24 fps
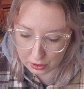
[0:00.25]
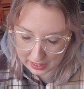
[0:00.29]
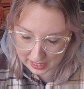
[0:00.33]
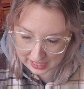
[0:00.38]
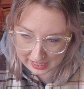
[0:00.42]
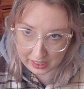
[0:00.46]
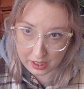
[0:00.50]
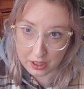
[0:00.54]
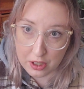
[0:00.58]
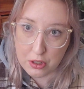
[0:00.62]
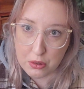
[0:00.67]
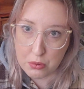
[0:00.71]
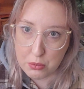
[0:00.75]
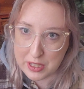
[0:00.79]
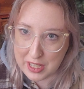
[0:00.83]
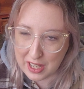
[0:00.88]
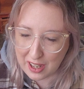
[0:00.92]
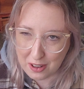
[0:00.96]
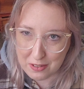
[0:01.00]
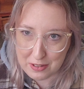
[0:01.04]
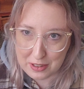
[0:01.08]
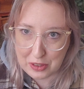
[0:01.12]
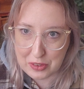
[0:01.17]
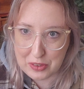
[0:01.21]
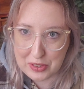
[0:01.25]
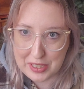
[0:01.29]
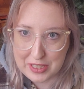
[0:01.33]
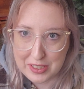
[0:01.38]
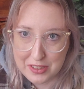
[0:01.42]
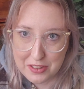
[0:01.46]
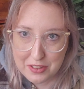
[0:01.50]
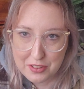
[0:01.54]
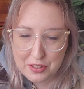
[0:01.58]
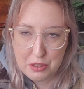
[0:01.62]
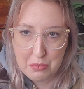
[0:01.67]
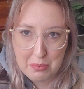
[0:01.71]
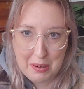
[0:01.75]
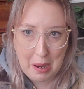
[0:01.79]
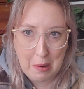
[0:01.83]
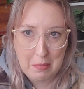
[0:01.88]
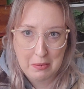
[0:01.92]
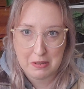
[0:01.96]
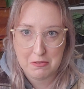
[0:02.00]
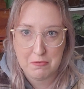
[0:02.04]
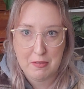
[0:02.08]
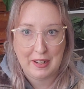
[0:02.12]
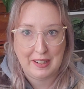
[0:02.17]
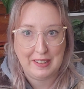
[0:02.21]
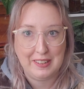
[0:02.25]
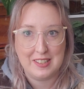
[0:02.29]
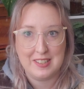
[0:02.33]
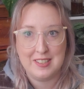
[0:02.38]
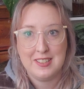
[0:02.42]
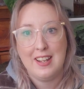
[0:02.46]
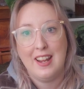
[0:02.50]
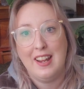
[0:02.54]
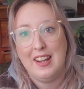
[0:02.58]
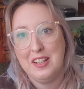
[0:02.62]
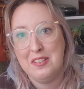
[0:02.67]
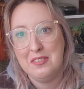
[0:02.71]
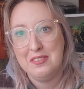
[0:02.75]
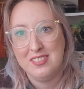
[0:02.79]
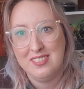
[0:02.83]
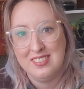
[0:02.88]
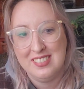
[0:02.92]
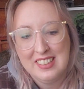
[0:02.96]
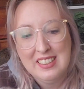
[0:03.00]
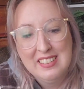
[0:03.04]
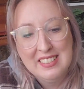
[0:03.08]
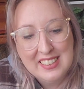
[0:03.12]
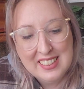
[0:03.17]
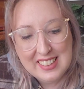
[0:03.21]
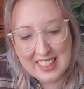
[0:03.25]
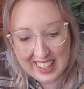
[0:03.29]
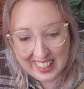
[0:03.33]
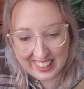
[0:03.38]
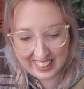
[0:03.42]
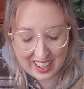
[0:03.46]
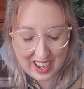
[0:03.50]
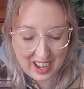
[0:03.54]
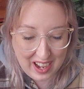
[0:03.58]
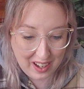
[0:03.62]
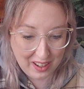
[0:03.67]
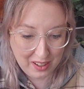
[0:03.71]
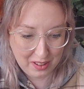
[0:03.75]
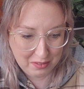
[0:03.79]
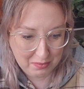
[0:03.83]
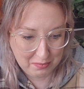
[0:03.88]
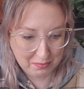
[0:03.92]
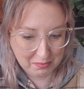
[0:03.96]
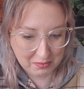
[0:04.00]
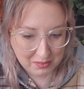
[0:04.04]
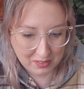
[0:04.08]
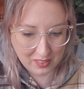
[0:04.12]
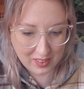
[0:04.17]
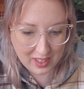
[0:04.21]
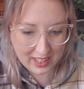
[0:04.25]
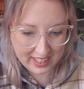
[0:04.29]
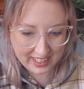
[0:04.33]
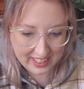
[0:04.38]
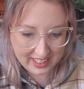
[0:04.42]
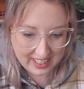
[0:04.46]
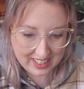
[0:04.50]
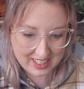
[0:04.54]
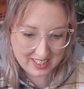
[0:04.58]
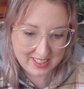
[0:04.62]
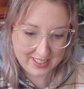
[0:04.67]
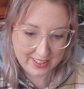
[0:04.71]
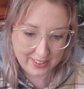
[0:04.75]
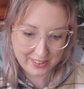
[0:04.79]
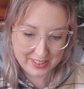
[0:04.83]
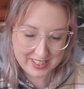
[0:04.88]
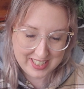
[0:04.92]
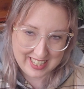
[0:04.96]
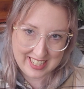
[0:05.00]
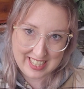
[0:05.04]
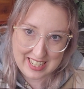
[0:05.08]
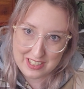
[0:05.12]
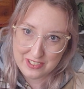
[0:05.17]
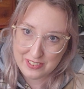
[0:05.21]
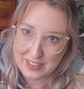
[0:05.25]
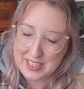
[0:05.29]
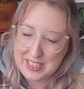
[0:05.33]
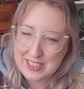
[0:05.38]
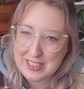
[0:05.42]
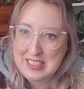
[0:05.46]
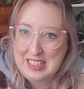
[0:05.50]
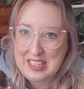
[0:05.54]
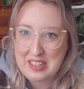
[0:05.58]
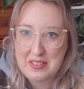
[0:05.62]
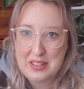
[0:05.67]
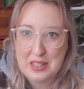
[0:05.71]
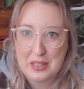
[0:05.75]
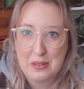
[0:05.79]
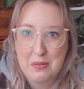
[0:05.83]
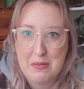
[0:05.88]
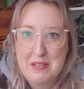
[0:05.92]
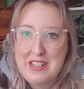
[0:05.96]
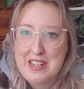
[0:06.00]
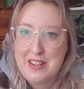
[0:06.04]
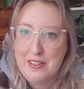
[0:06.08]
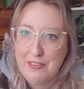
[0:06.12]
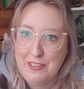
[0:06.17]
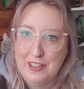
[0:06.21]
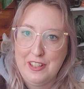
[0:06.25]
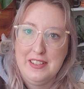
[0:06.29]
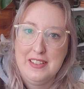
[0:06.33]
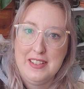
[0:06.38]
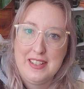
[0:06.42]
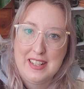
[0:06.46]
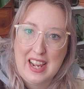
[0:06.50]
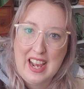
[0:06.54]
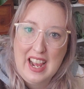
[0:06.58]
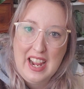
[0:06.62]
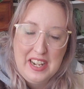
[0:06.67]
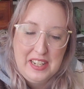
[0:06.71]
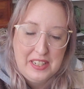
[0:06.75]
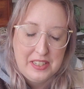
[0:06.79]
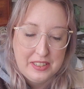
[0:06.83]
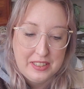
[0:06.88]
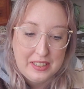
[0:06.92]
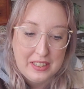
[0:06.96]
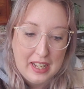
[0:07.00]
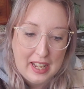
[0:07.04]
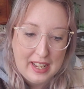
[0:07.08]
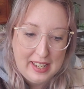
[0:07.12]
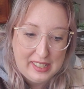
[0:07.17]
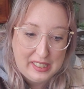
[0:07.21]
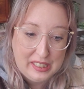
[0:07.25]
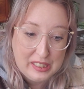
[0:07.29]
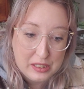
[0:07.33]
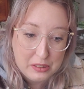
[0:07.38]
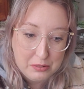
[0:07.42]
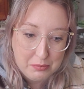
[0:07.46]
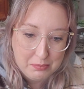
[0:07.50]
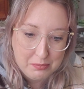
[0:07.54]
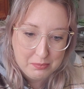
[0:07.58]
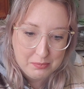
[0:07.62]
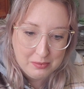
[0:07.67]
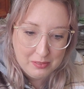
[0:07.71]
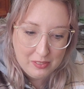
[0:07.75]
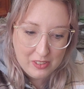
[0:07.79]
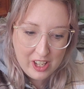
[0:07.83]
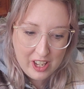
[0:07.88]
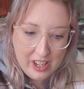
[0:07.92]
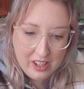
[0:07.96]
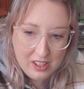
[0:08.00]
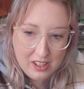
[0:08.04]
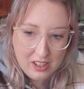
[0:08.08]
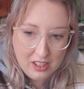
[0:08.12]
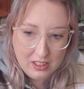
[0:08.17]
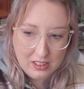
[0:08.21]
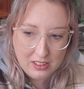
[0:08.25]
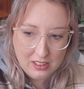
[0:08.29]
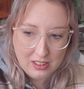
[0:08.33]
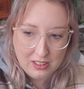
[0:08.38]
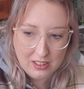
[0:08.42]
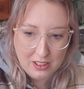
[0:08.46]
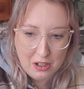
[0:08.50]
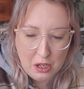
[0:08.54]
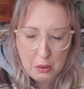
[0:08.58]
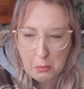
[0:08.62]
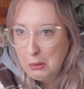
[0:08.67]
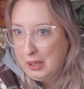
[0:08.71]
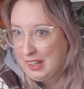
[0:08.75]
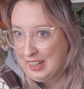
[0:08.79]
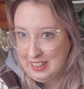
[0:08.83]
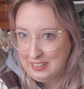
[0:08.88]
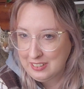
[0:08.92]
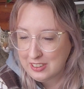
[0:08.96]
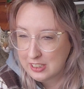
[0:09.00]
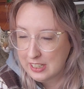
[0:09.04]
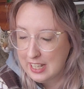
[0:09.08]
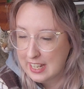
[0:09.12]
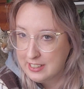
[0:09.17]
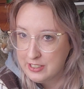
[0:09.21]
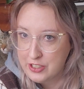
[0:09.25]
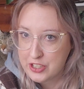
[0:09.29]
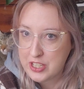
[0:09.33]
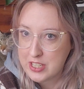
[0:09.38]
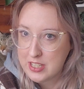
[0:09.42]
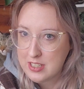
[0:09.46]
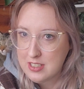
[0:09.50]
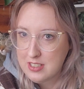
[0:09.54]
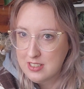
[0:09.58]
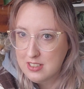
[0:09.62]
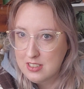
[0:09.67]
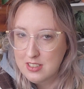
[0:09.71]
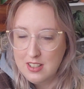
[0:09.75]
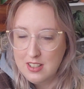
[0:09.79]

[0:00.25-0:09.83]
Okay, we are recording through the proper mic this time. So today's video is going to be a little bit different. I am a plant collector,